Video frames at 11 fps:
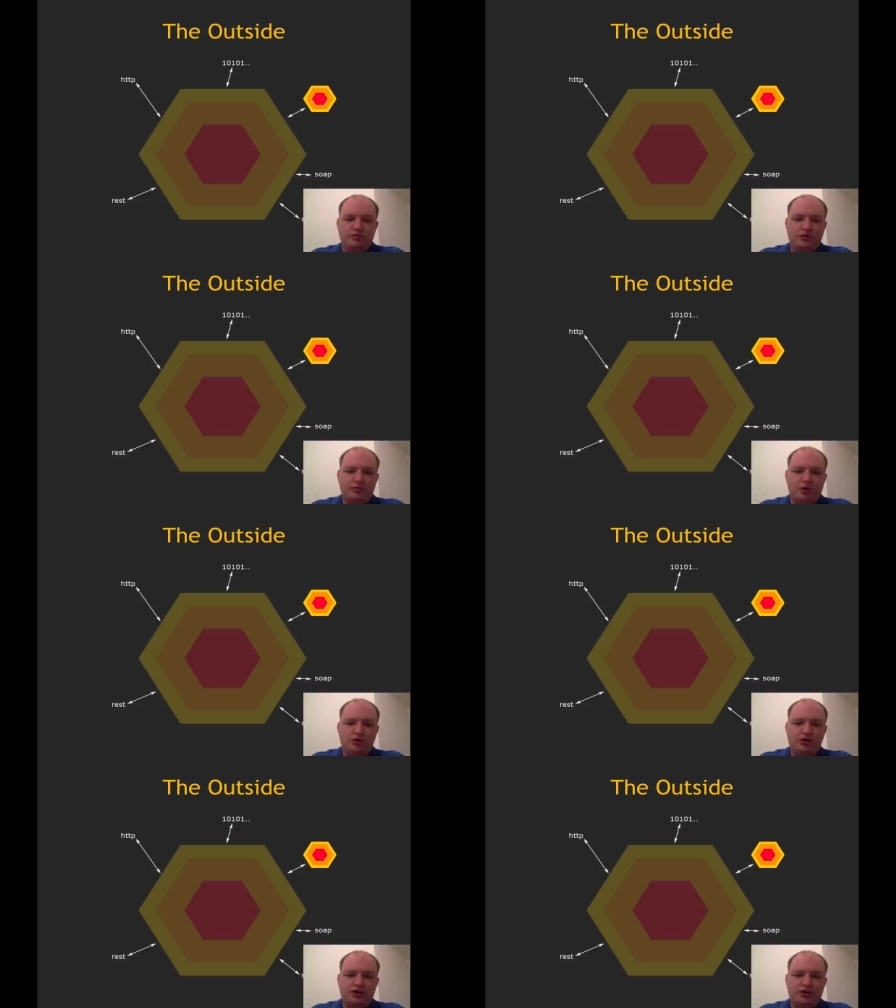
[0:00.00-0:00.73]

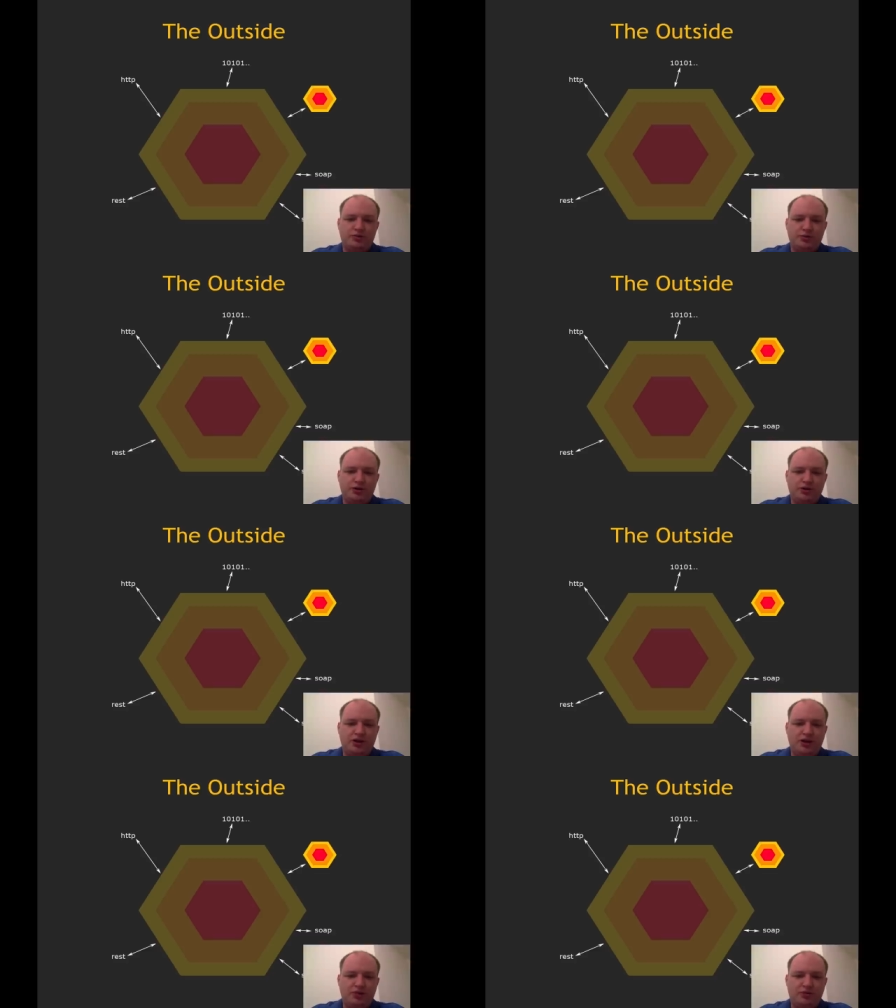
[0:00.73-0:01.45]
remotely
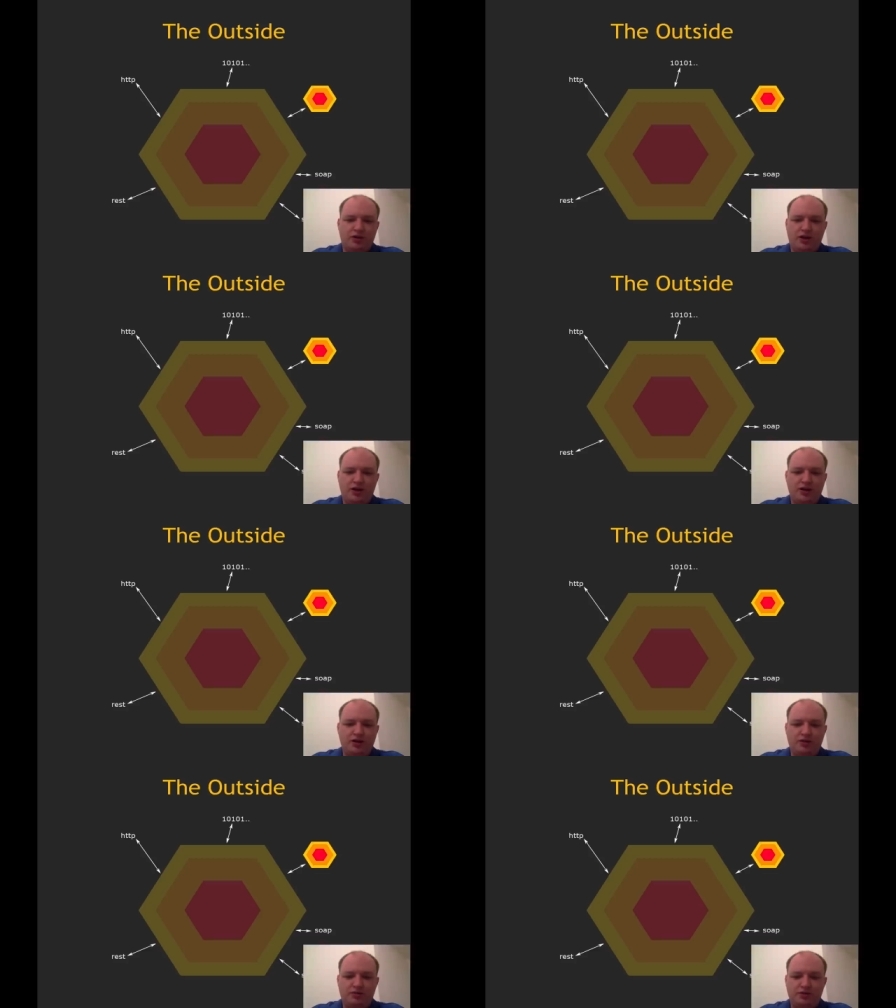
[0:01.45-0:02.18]
communicate with any
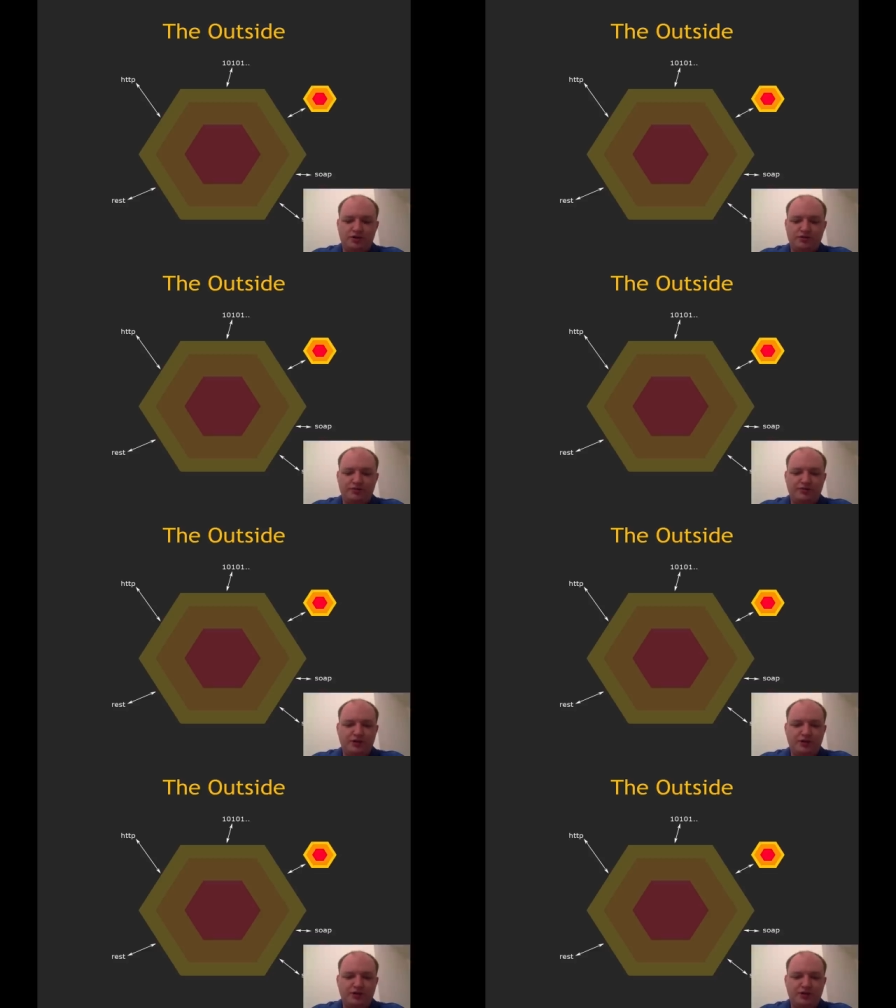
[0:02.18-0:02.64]
number of